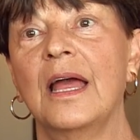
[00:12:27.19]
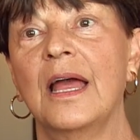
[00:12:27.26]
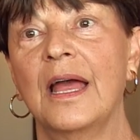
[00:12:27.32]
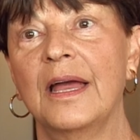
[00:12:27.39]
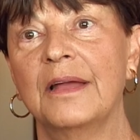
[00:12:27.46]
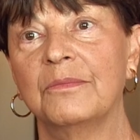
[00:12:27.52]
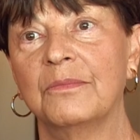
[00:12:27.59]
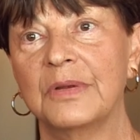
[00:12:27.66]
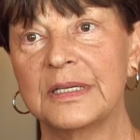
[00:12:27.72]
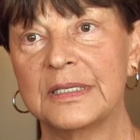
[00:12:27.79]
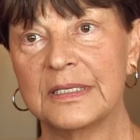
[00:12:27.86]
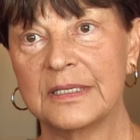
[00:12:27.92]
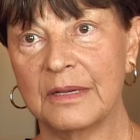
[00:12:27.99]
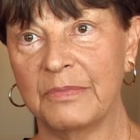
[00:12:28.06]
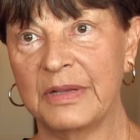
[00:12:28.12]
and we
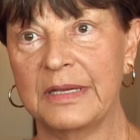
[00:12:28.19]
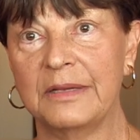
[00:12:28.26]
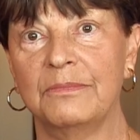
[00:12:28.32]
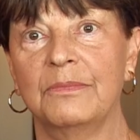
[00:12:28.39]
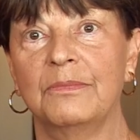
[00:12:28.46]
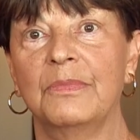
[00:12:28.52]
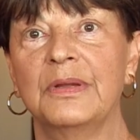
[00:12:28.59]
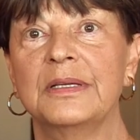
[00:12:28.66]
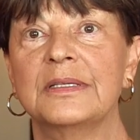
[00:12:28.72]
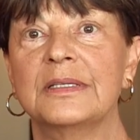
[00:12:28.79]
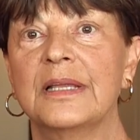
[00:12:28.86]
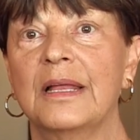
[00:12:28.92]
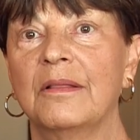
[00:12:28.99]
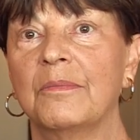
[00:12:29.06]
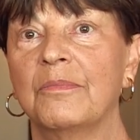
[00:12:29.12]
we we
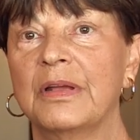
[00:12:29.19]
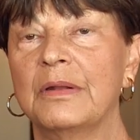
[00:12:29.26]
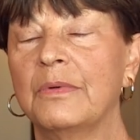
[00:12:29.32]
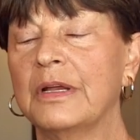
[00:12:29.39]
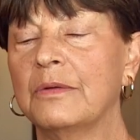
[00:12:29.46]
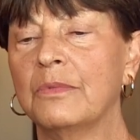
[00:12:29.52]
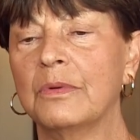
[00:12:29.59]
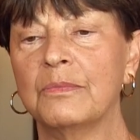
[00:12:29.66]
celebrated. We,